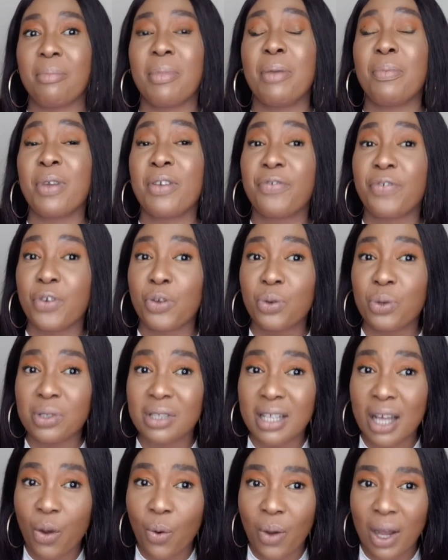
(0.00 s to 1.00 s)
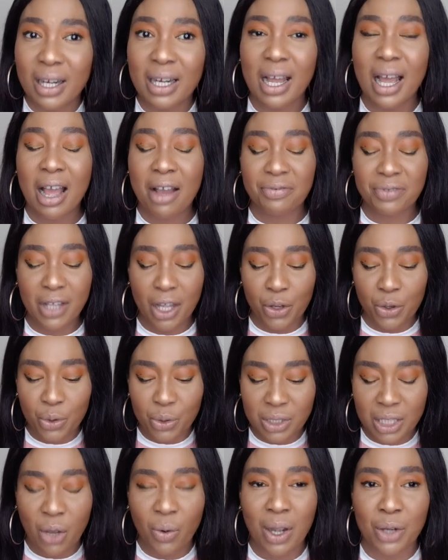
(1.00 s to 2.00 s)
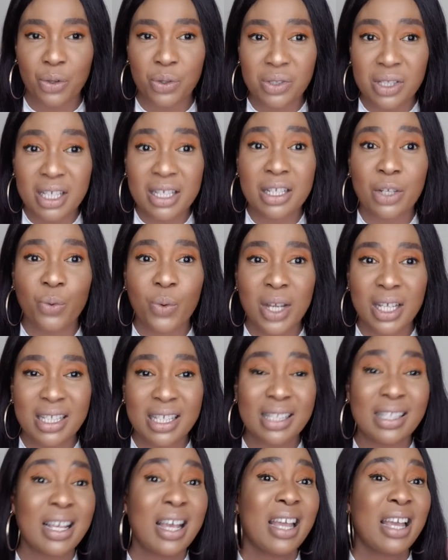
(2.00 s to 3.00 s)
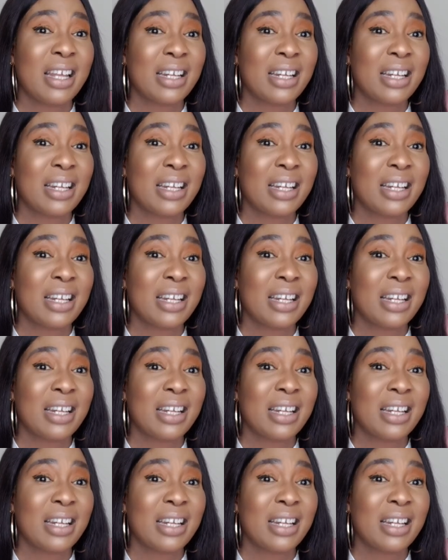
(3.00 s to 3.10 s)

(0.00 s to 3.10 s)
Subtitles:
Maybe if you use that one, after you use that one, you see the way it is,